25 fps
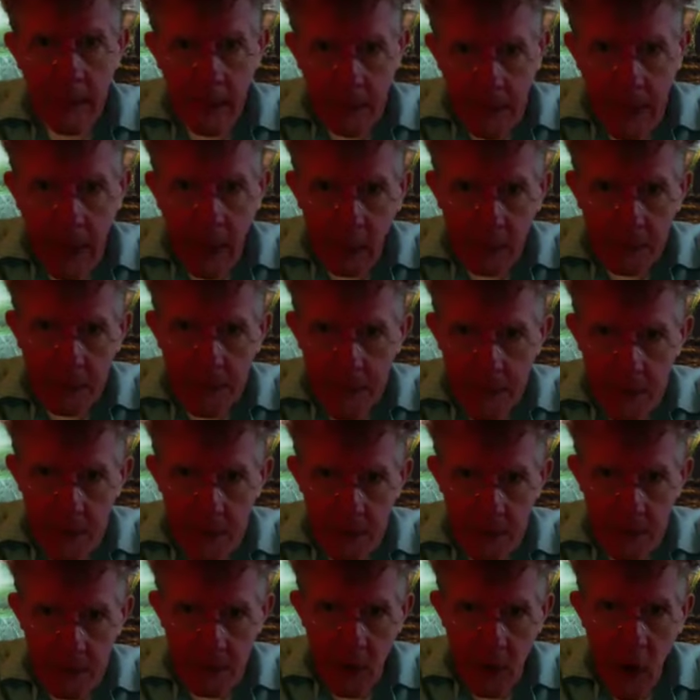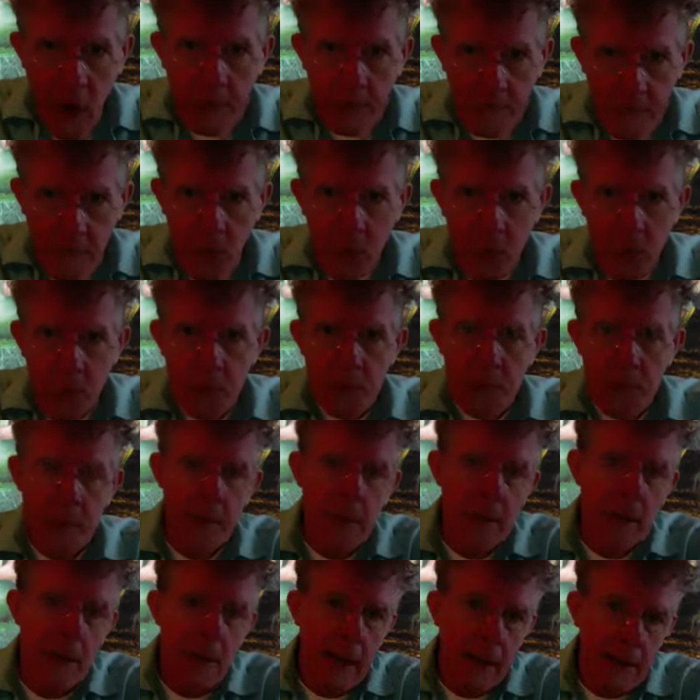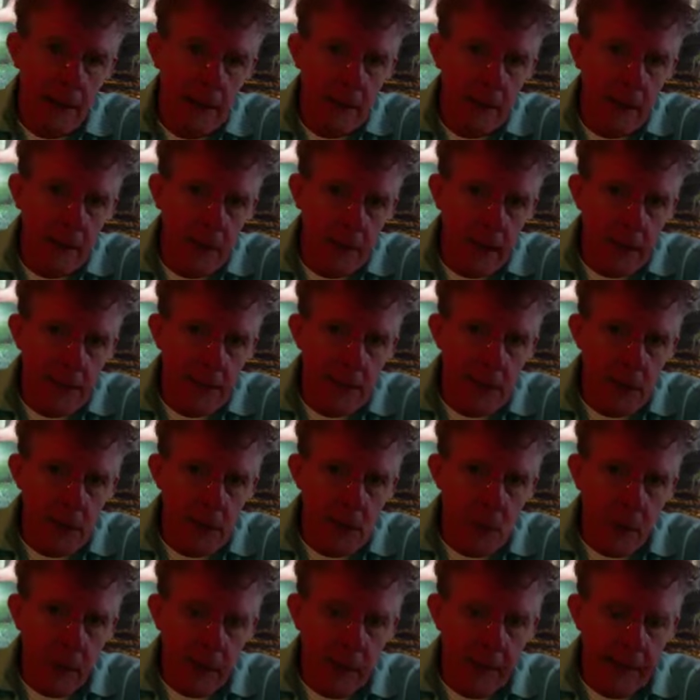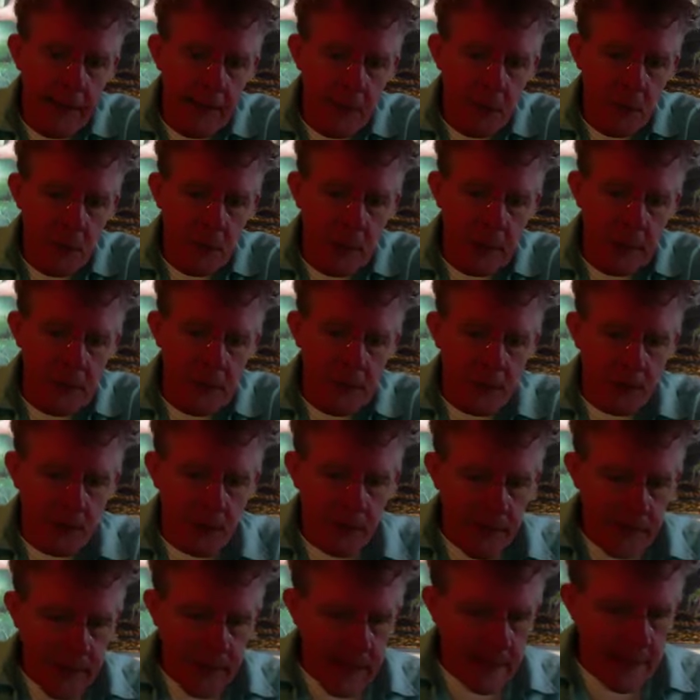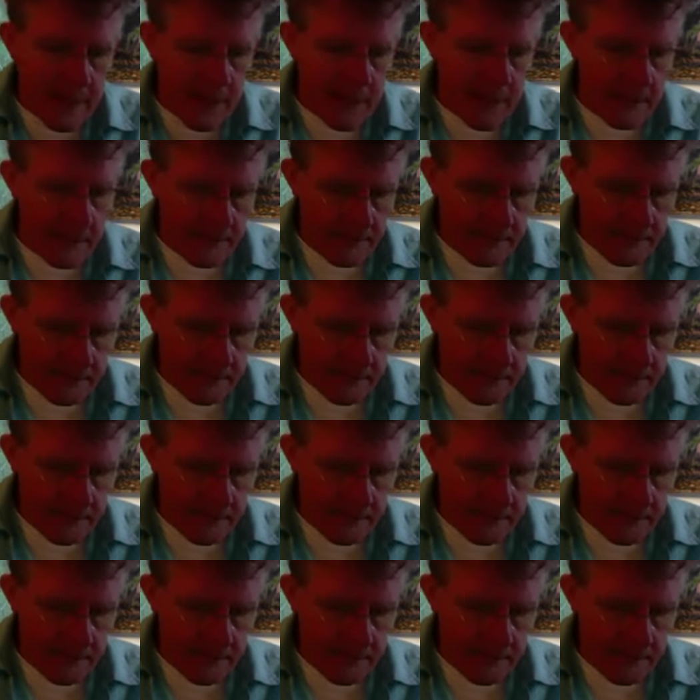help it to not bruise and ease the swelling as well. So that's,